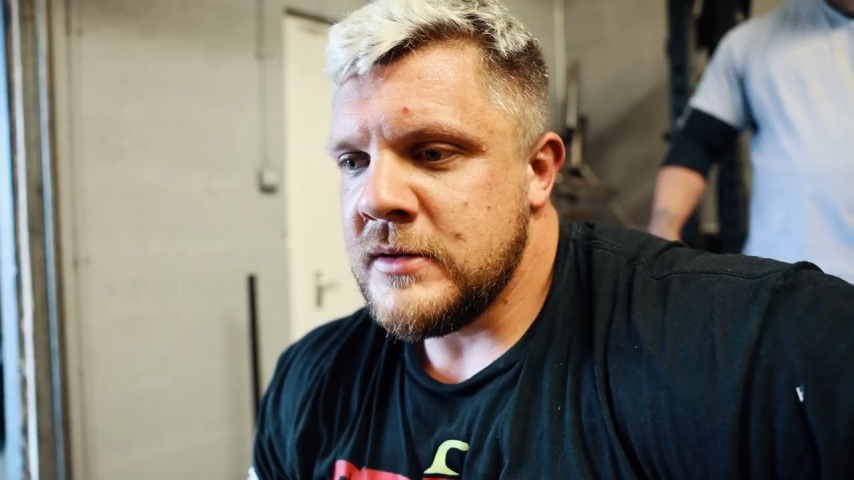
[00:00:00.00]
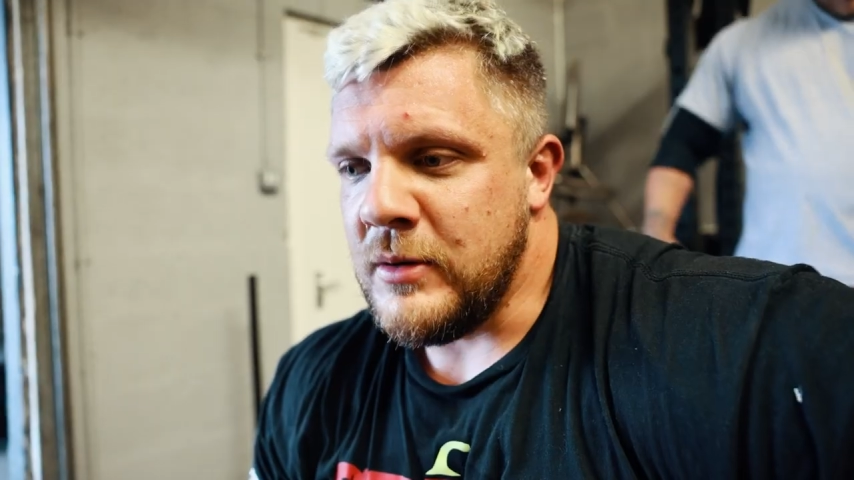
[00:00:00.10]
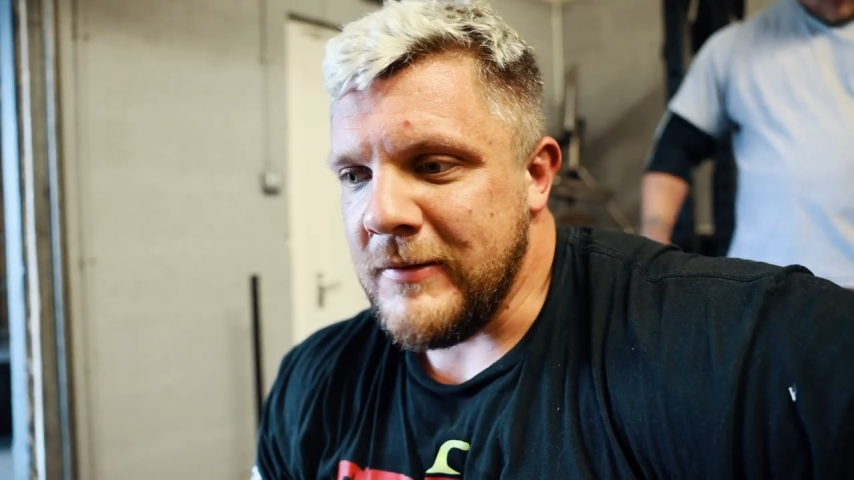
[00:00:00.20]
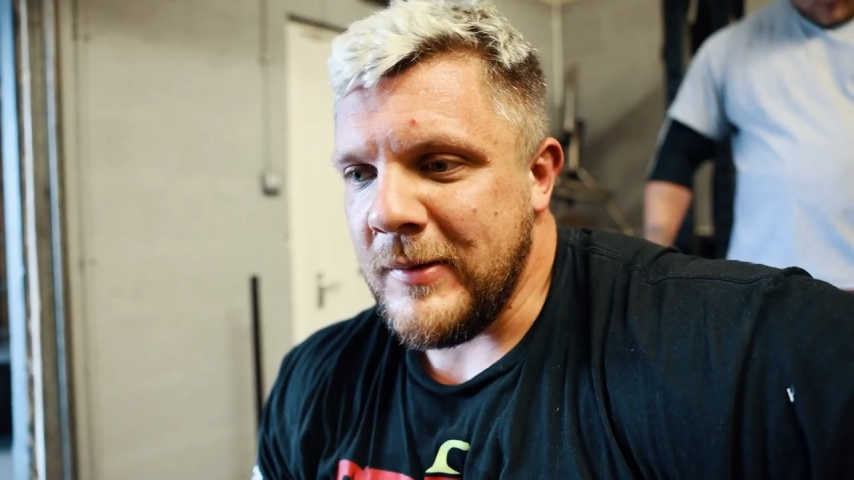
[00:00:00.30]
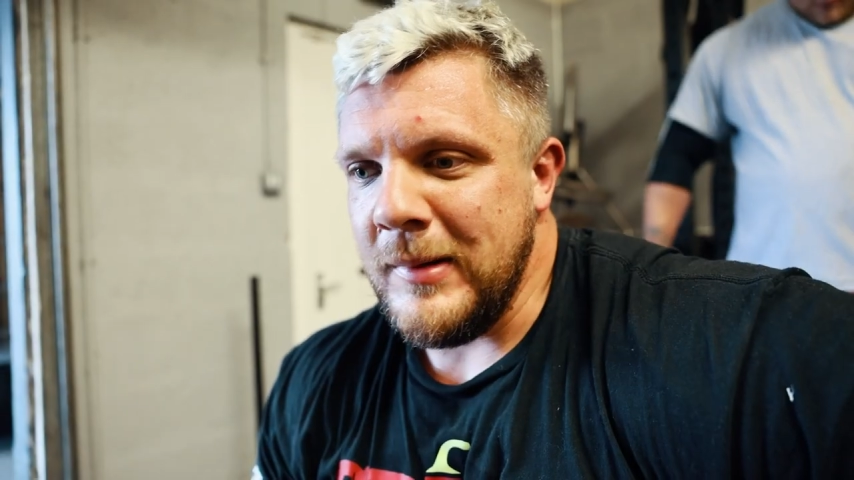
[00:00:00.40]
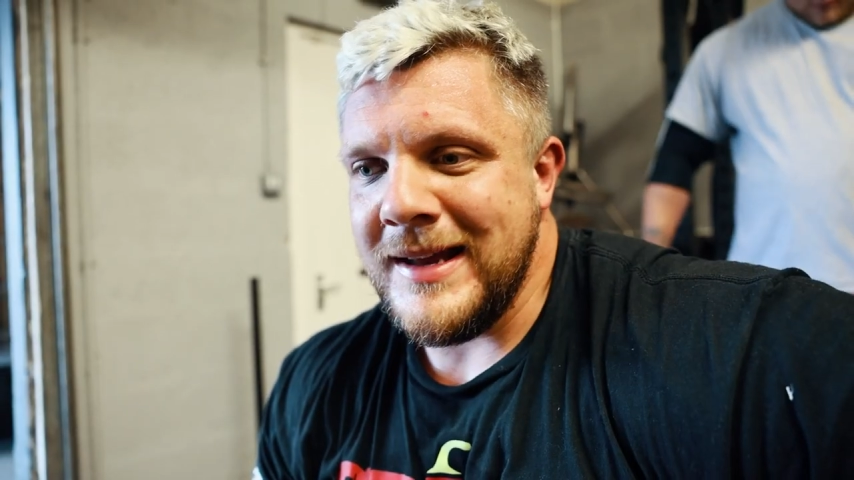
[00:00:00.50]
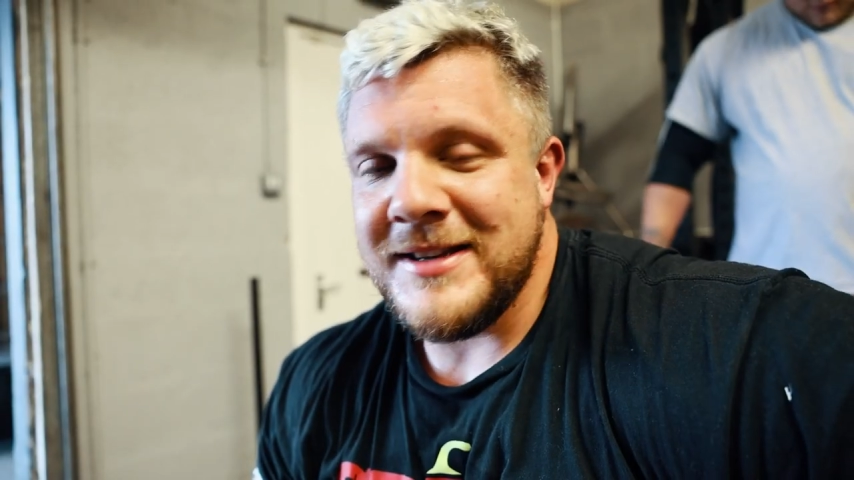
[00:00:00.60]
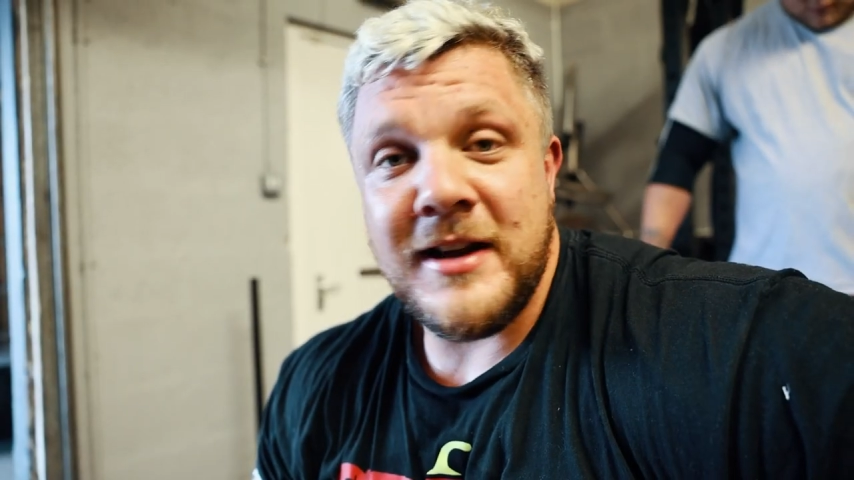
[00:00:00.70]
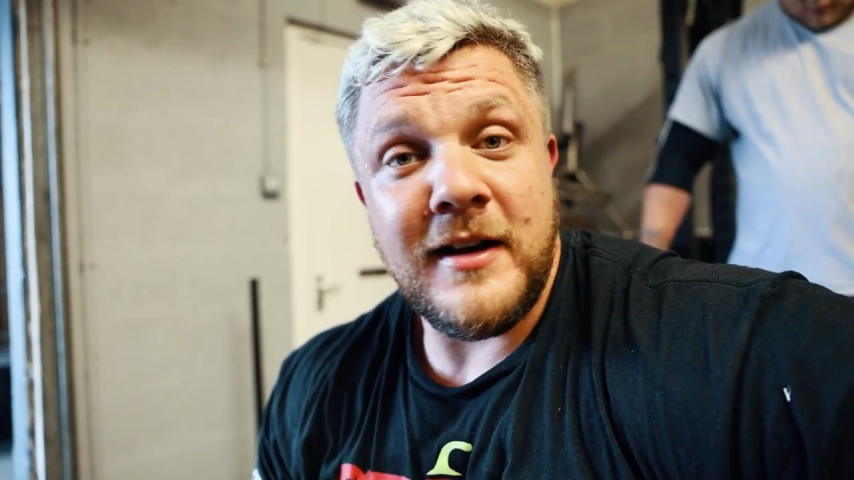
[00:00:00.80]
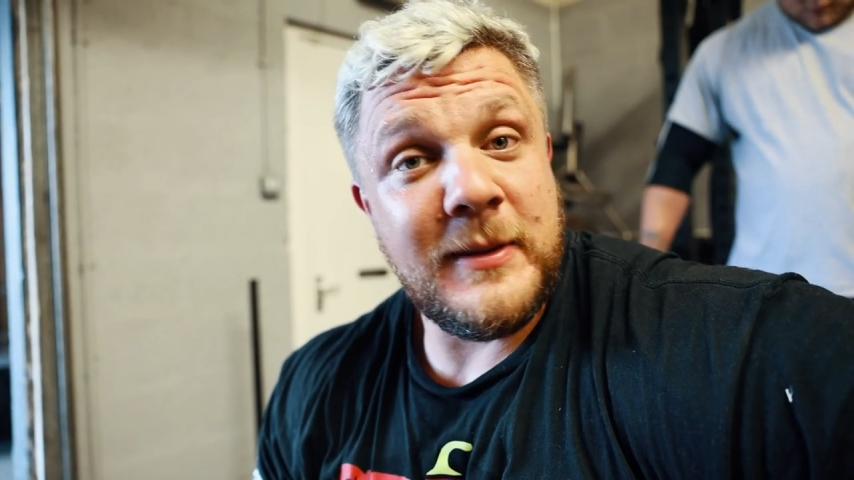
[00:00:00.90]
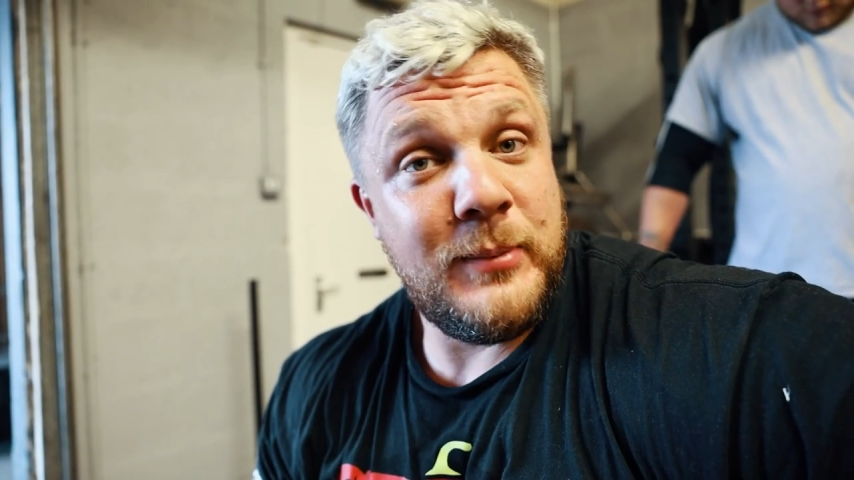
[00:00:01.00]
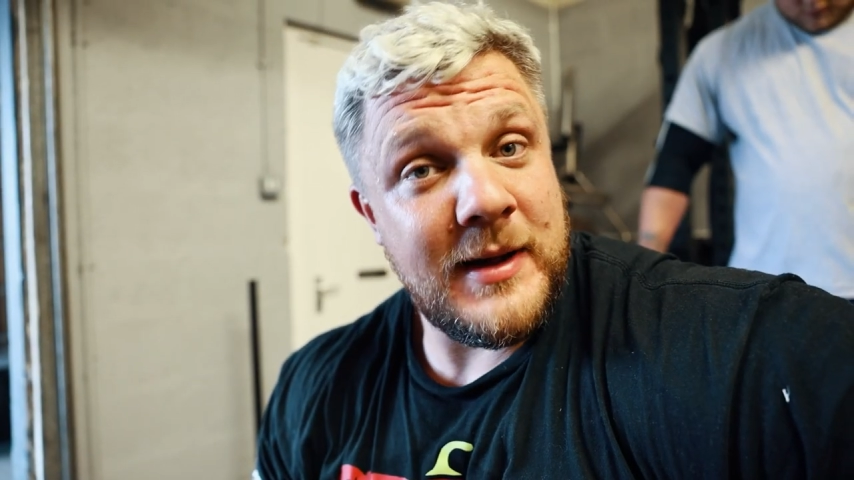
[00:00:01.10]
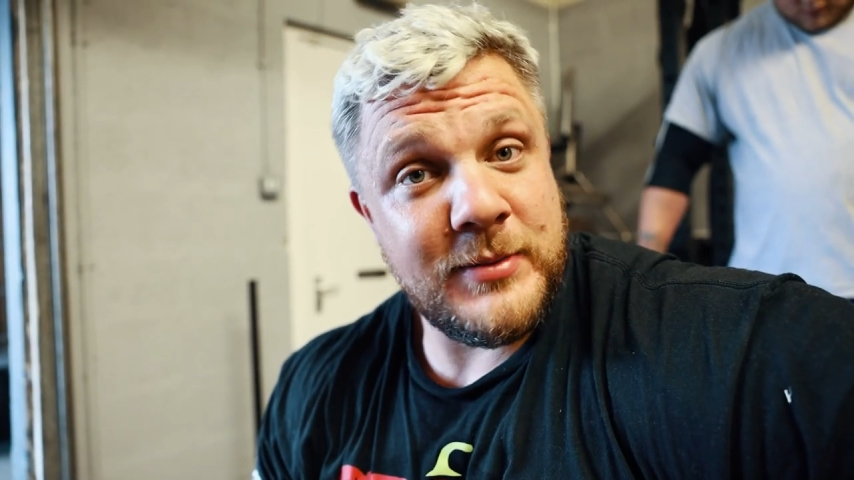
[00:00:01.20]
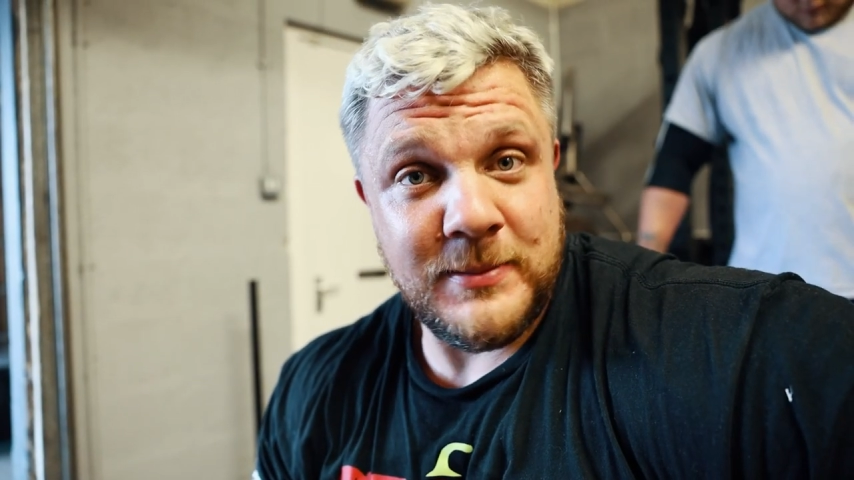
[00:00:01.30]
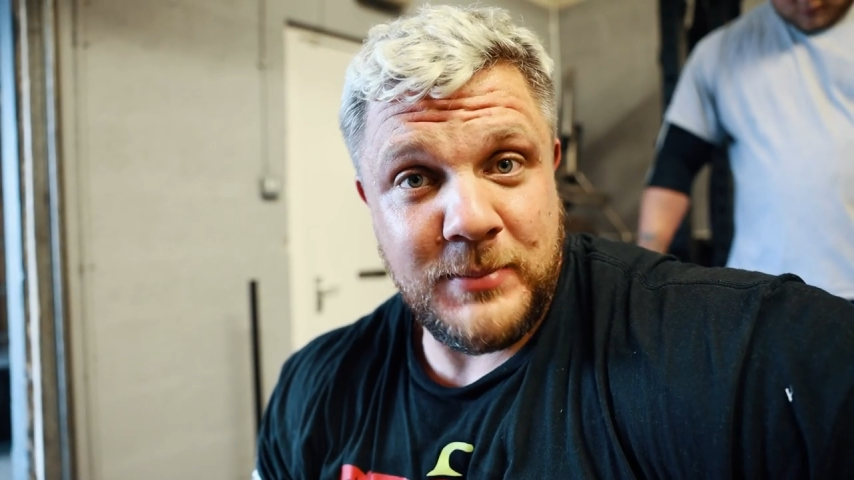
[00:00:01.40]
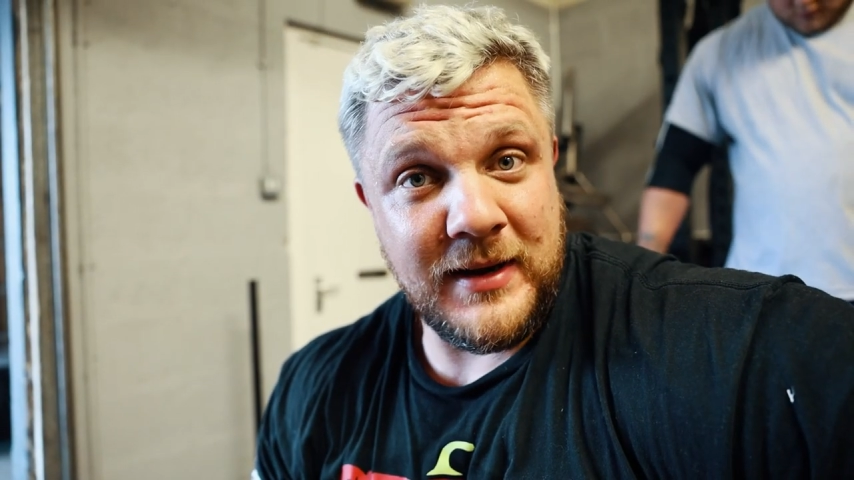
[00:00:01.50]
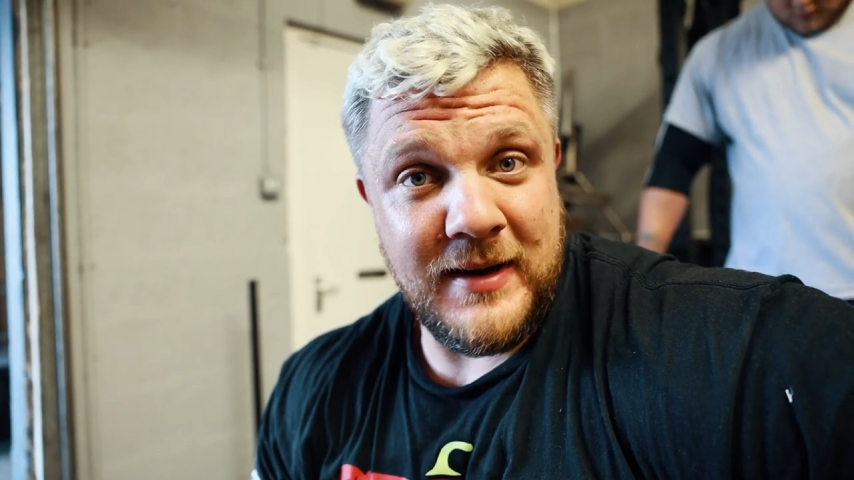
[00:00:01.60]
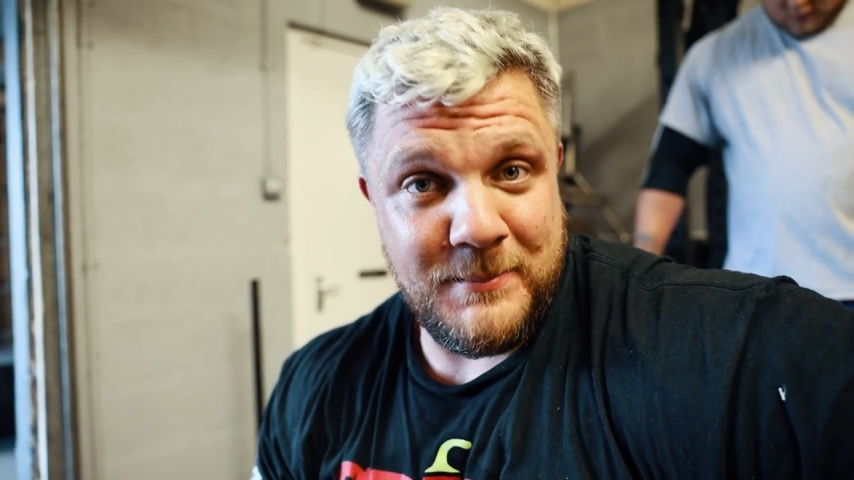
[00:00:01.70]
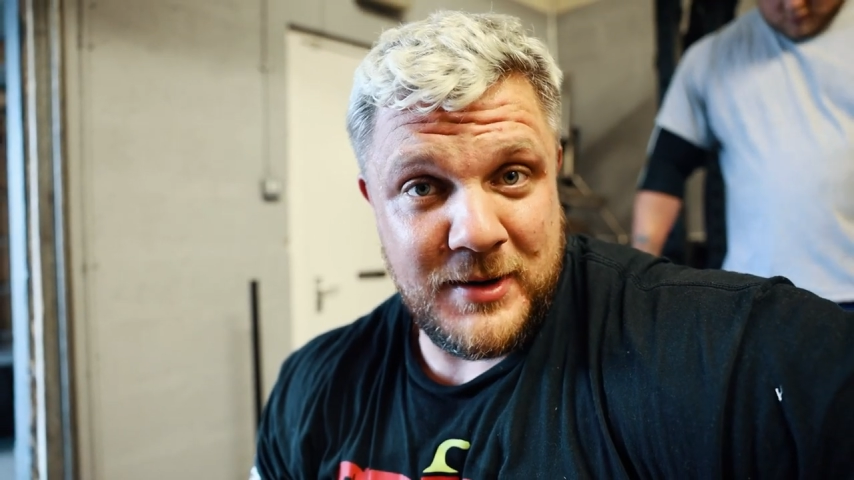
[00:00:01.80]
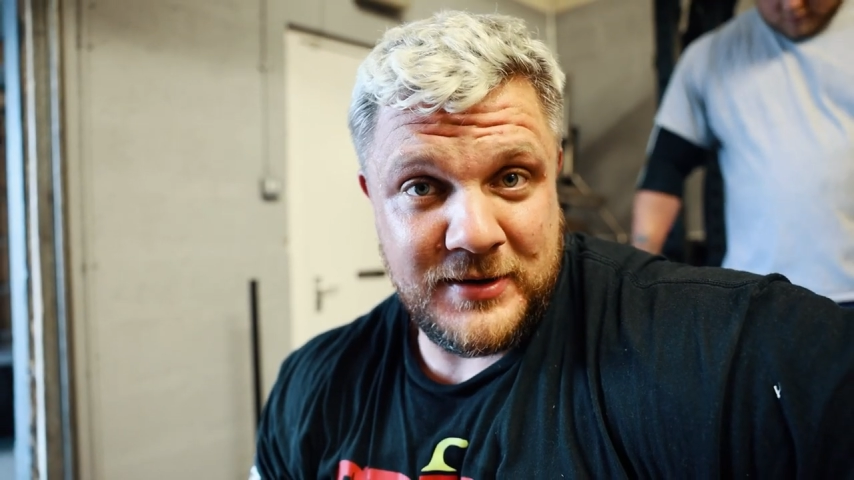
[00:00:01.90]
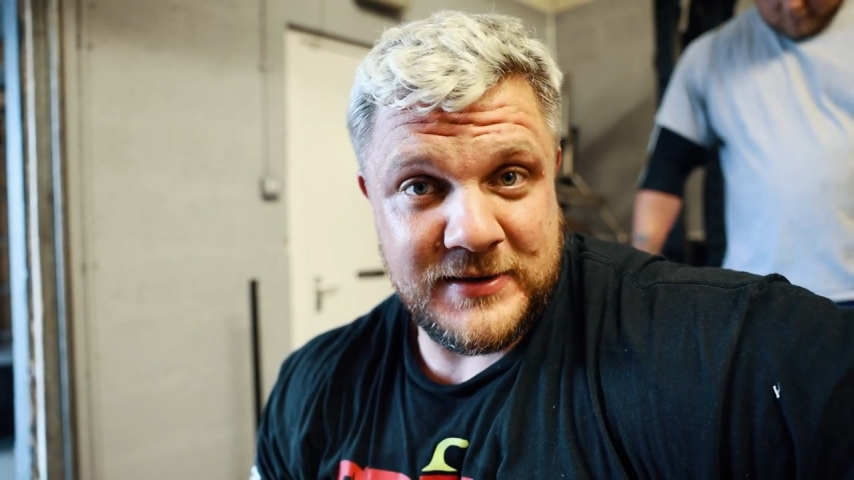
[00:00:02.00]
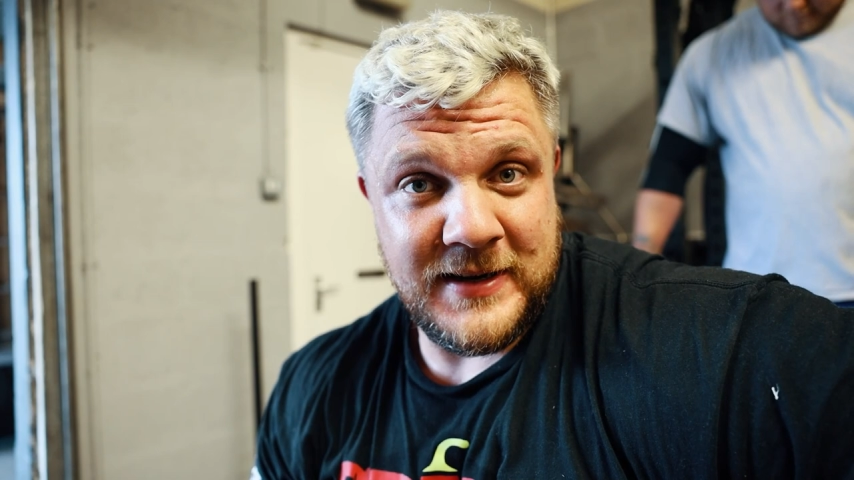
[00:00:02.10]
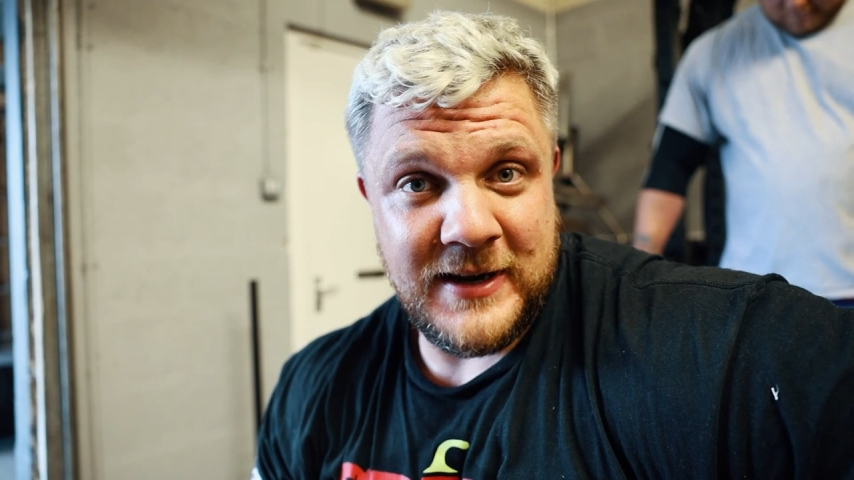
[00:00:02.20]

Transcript: So hopefully we can start to put up some big numbers.